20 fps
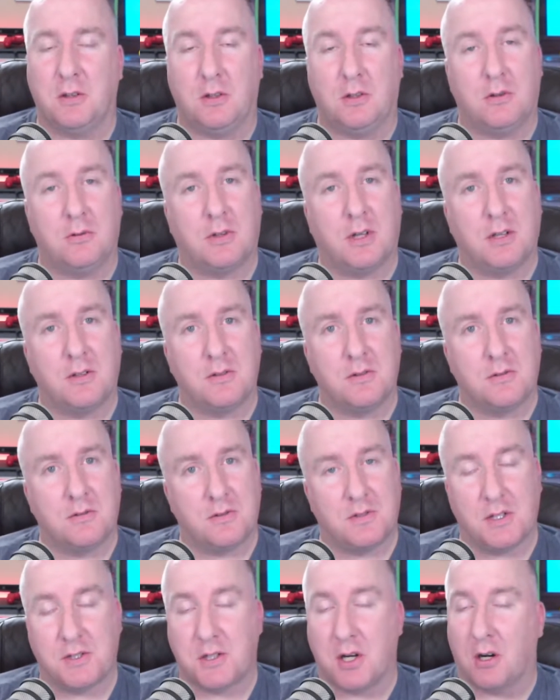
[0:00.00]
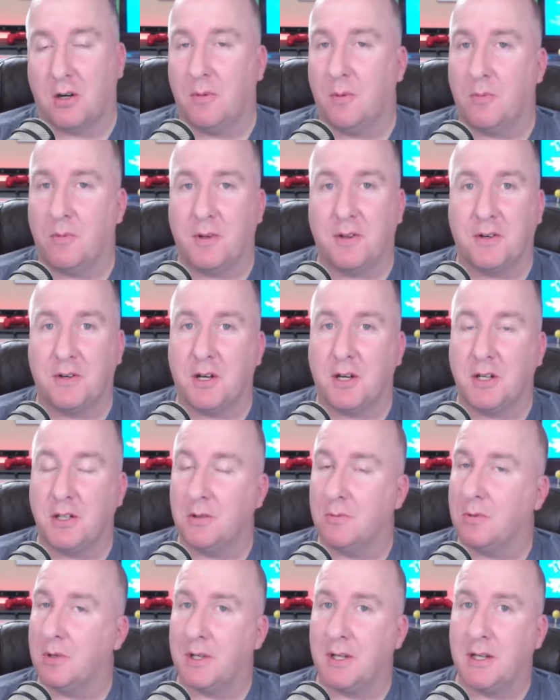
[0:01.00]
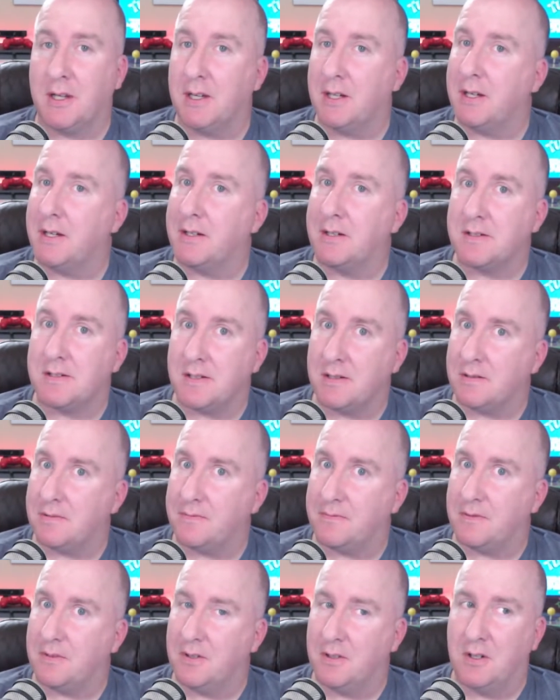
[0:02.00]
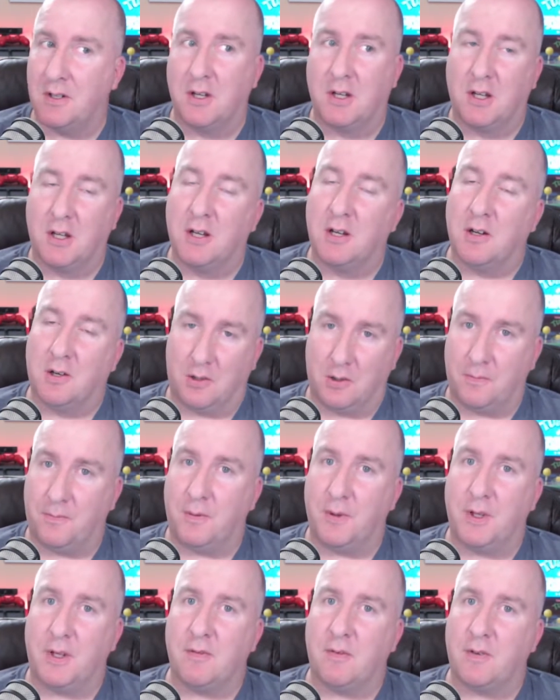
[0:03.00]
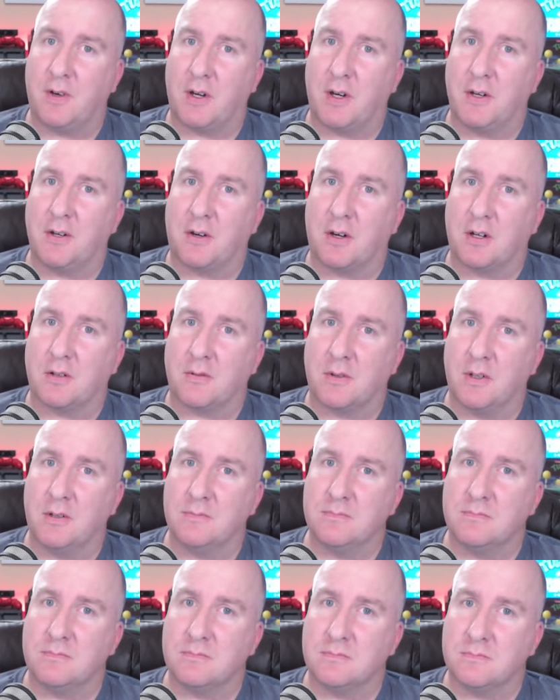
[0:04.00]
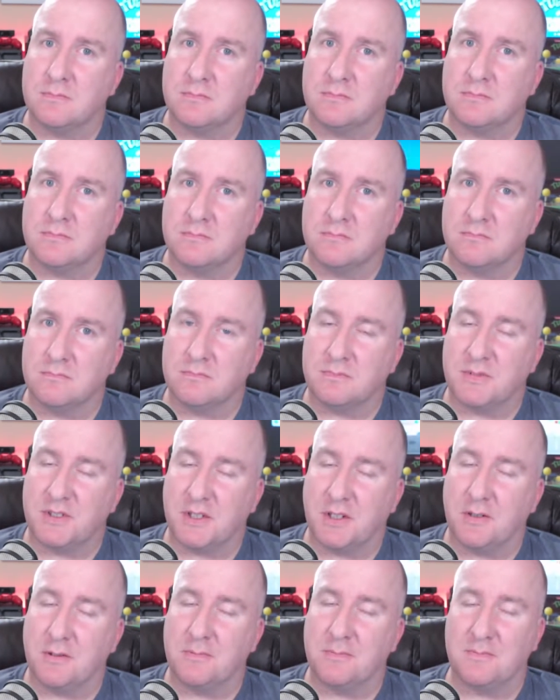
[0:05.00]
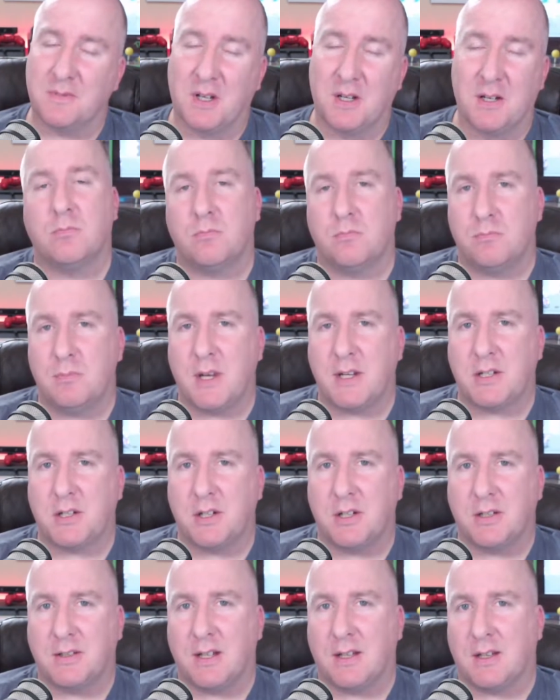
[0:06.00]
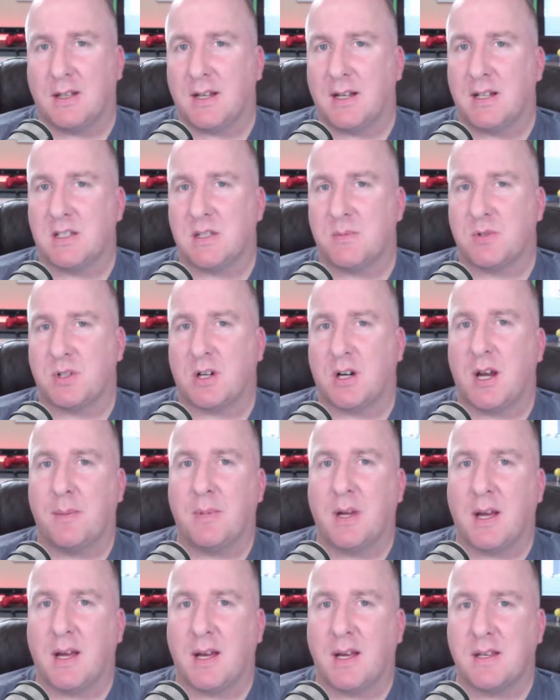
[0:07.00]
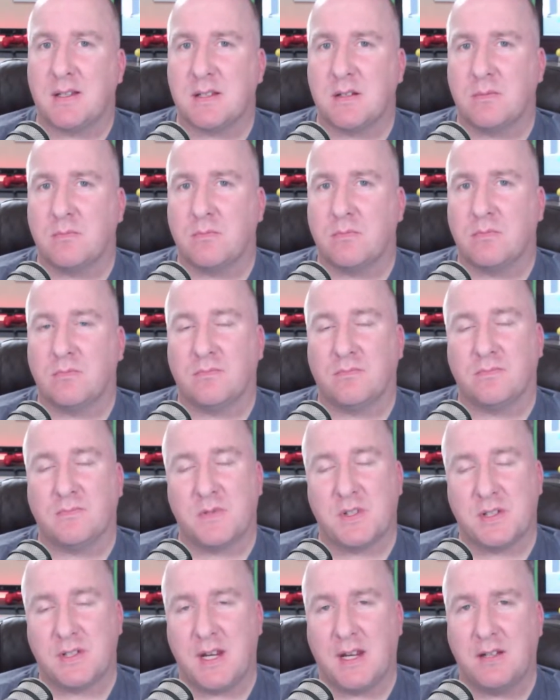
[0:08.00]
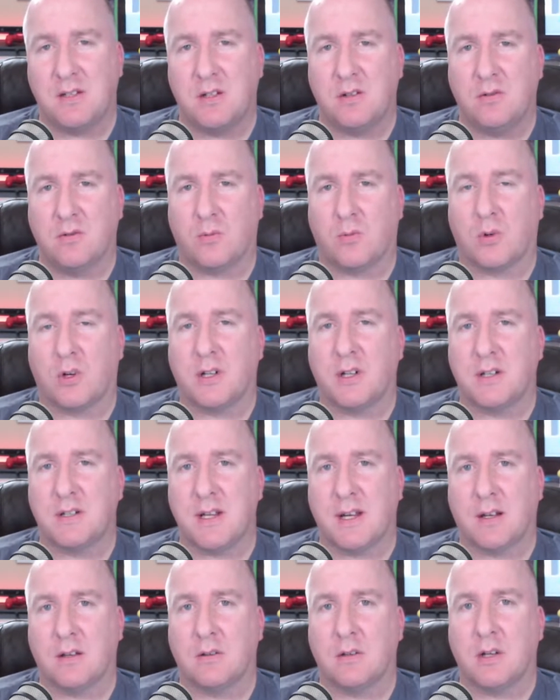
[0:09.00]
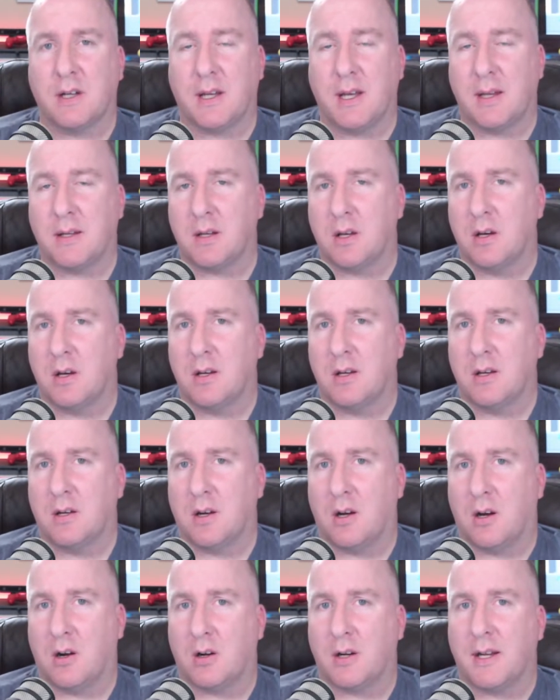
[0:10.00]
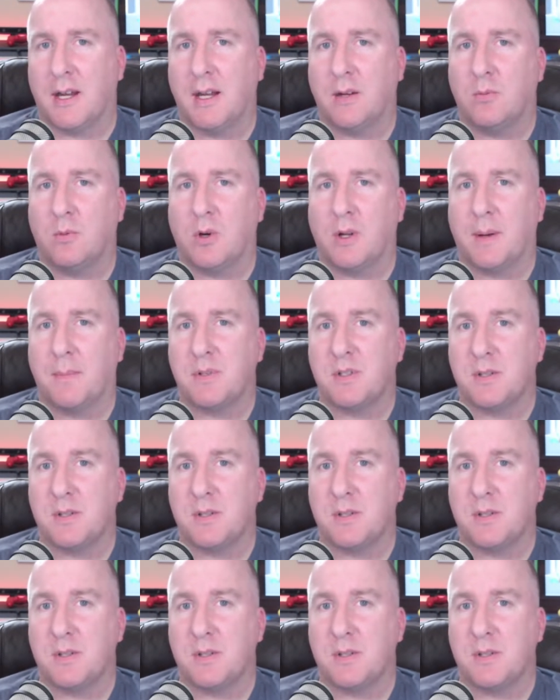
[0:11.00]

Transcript: you can determine whether or not you want to get it yourself. Hopefully, you have a very dark room. So make sure you hit that like and subscribe, guys, and stay tuned. We're going to take a look at Arcade1Up's